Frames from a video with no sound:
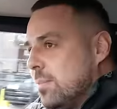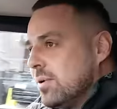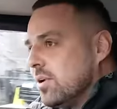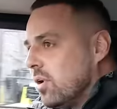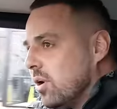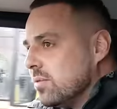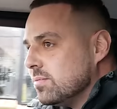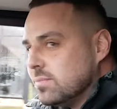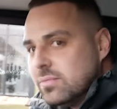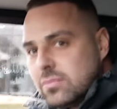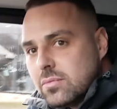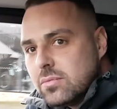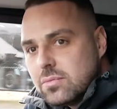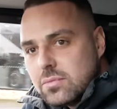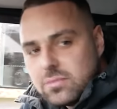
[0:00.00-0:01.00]
Urban lot.
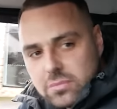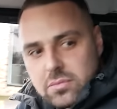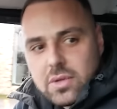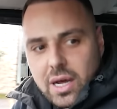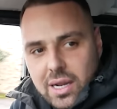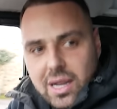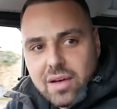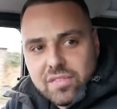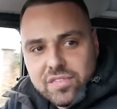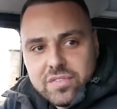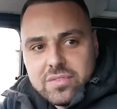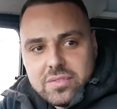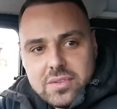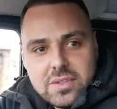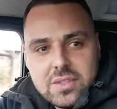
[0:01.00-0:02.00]
I love
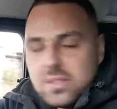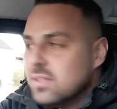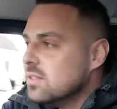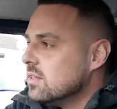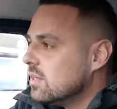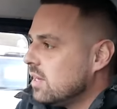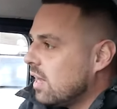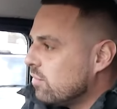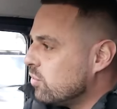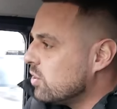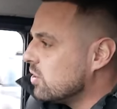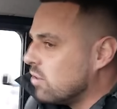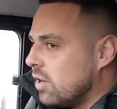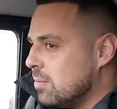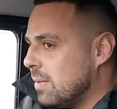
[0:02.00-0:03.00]
what
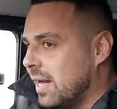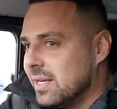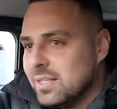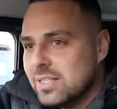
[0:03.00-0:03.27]
you're doing, man.